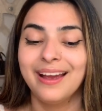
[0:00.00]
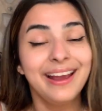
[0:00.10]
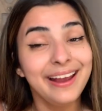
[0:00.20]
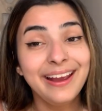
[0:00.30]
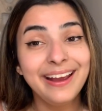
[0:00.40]

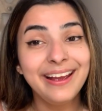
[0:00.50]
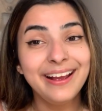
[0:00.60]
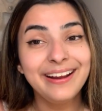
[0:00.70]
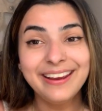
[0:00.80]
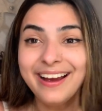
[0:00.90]

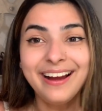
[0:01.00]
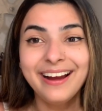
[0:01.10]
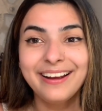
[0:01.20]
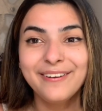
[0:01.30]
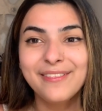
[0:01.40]
and yeah,
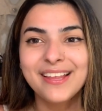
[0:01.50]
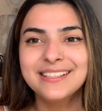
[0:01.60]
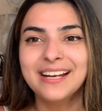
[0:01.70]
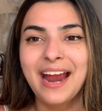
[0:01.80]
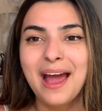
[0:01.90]
good
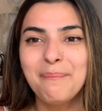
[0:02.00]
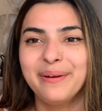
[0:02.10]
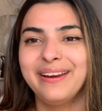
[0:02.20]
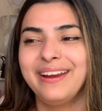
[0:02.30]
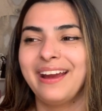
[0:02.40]
things are
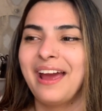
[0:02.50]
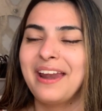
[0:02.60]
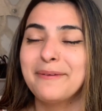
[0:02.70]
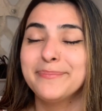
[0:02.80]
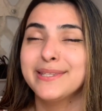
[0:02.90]
happening
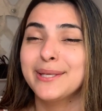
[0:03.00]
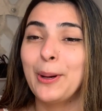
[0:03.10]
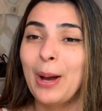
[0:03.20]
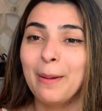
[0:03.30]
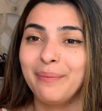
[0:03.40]
and I'm
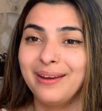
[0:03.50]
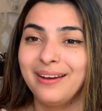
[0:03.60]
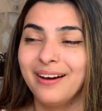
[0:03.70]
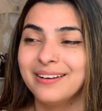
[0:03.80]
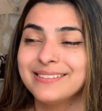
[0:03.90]
so
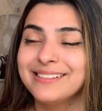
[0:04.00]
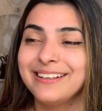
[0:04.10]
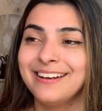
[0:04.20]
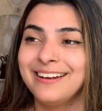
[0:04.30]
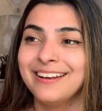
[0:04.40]
happy. Honestly,
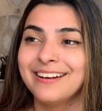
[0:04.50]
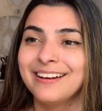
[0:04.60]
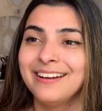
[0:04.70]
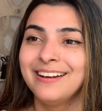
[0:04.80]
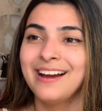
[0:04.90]
like,
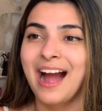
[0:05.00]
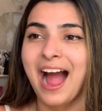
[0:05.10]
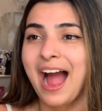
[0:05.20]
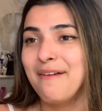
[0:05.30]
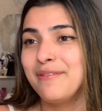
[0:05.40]

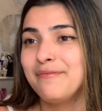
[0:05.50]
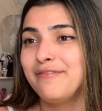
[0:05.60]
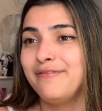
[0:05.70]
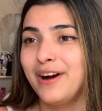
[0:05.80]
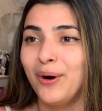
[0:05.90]
I haven't
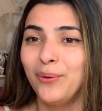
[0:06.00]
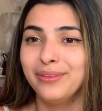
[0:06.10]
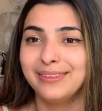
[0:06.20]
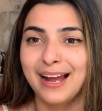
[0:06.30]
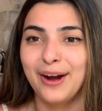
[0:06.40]

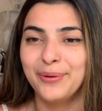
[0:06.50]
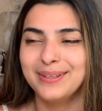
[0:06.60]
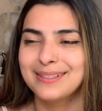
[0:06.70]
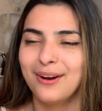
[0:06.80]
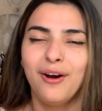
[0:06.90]
felt down
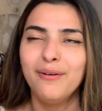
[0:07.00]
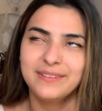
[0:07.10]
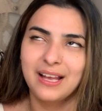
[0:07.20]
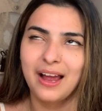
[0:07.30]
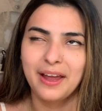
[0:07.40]
until,
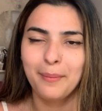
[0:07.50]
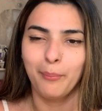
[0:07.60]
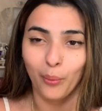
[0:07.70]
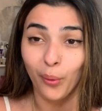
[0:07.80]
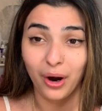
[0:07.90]
obviously I get
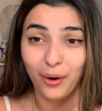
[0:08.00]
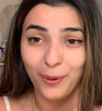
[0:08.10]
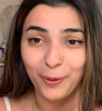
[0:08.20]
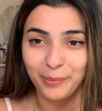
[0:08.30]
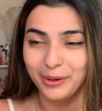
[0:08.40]
bored at
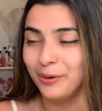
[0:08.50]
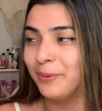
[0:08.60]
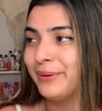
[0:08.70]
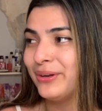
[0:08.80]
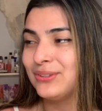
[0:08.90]
home, you know,
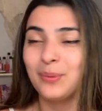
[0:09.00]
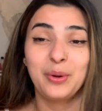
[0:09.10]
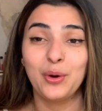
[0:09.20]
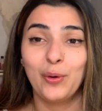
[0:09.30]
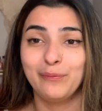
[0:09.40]
because I've
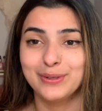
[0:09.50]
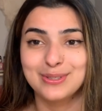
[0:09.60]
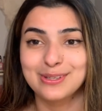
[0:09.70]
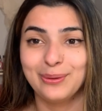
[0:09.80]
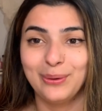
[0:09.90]
been home for
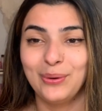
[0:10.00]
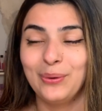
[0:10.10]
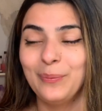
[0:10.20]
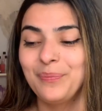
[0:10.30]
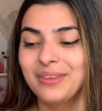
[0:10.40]
so
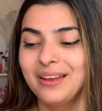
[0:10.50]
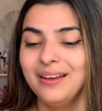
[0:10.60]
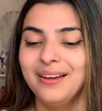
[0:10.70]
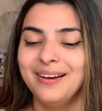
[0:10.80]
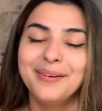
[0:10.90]
long.
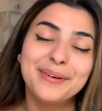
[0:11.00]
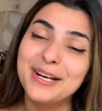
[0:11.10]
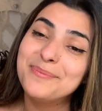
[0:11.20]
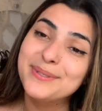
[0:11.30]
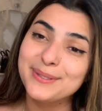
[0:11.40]
But
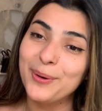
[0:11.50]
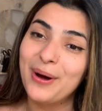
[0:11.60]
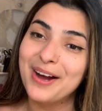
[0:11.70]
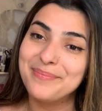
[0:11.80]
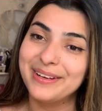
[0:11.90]
I'm so
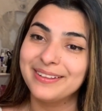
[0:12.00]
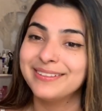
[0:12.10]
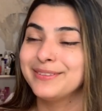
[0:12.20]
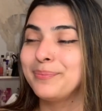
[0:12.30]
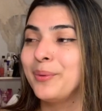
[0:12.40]
happy at
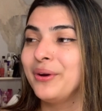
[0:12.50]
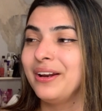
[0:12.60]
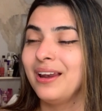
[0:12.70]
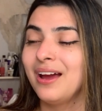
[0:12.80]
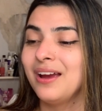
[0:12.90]
this point
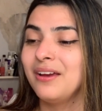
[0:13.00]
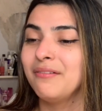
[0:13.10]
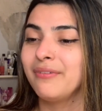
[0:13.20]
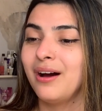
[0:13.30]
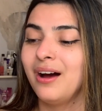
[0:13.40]
in life.
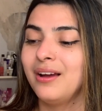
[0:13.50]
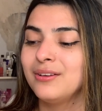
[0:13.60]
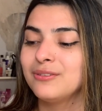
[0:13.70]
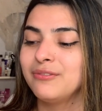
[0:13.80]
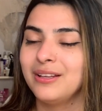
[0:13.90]
I
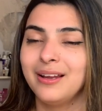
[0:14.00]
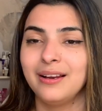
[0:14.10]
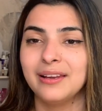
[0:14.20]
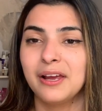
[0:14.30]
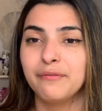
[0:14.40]
just feel
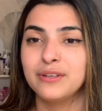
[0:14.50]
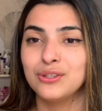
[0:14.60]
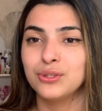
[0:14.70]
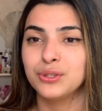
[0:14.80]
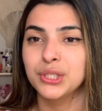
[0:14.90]
like life is
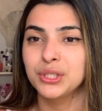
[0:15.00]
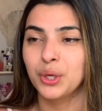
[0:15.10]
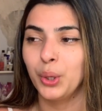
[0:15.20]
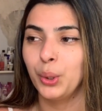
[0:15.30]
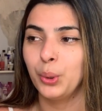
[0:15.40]

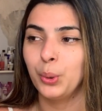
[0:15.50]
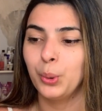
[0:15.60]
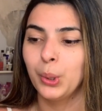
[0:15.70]
so